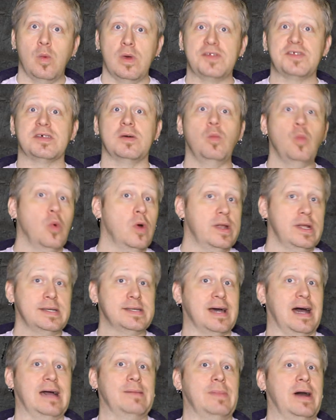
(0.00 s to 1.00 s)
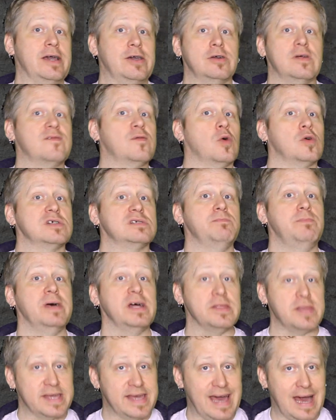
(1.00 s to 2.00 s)
with some wood and time, I could of course
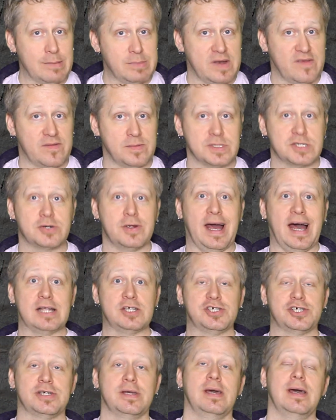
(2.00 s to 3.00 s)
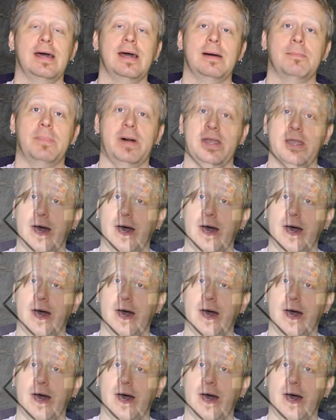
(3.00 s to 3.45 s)
build a cabinet from scratch, but